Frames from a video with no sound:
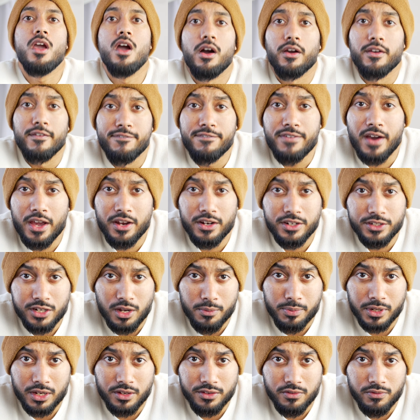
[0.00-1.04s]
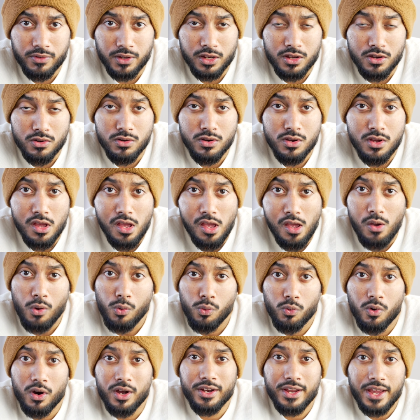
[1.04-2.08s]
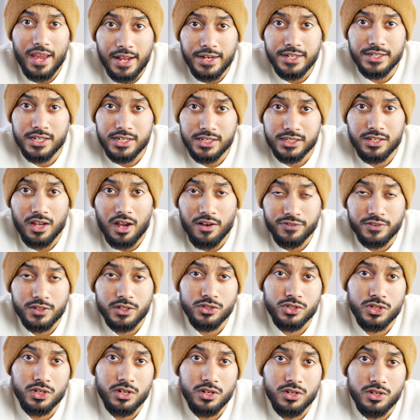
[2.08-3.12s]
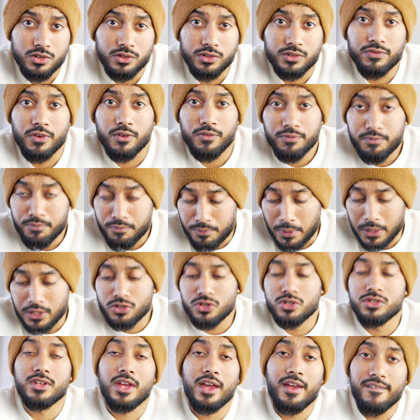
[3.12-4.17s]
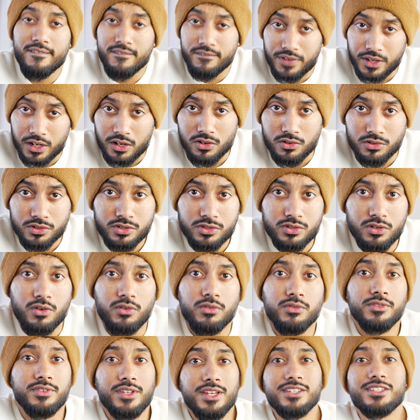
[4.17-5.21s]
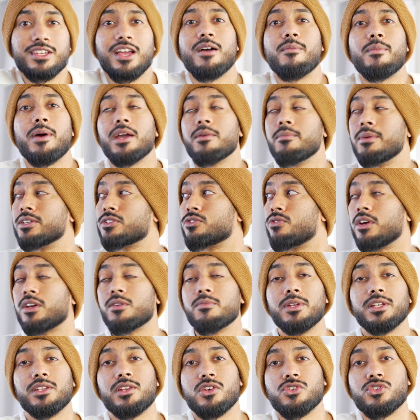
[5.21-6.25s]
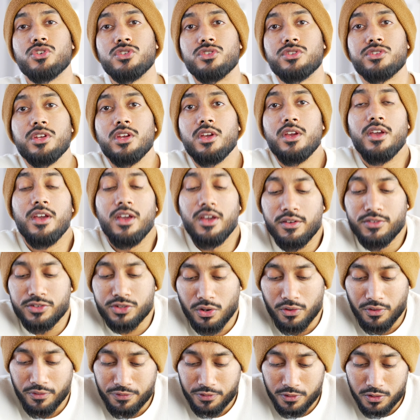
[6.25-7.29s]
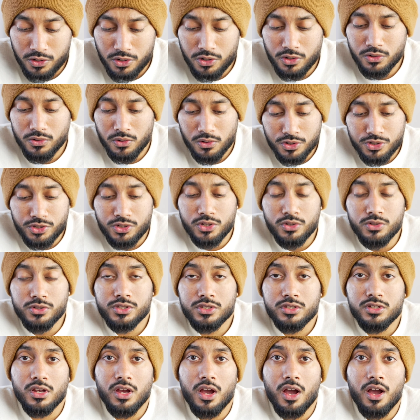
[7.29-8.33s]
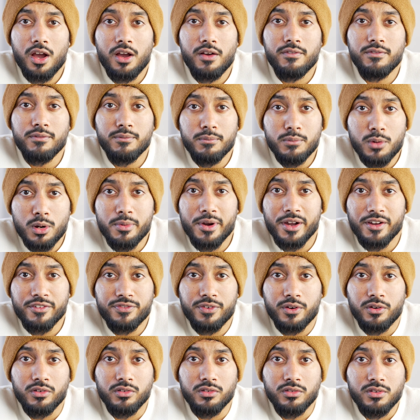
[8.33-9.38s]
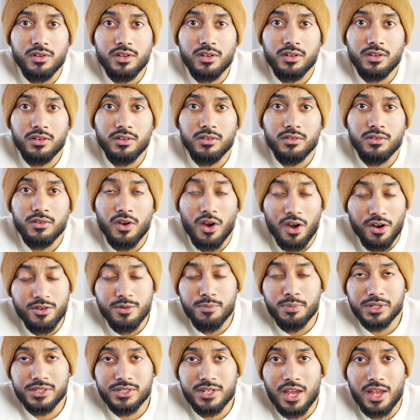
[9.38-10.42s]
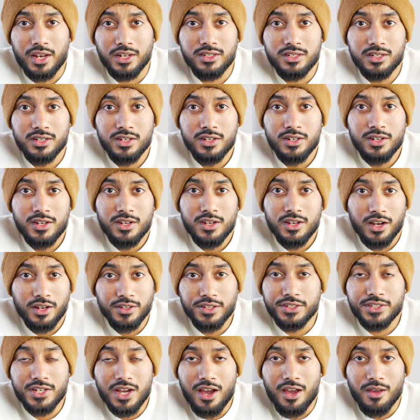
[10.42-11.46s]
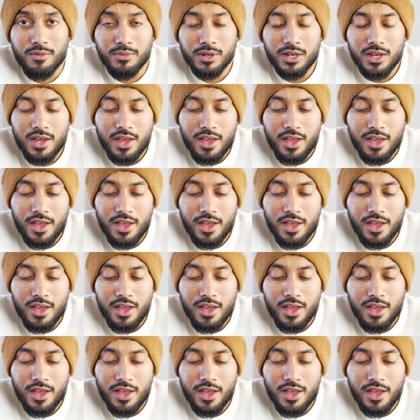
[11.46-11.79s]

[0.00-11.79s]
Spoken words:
Okay, final topic of the video. What editing softwares you're going to use for pictures and videos. So these are my best recommendations. So if you use a mobile phone 100% of the time,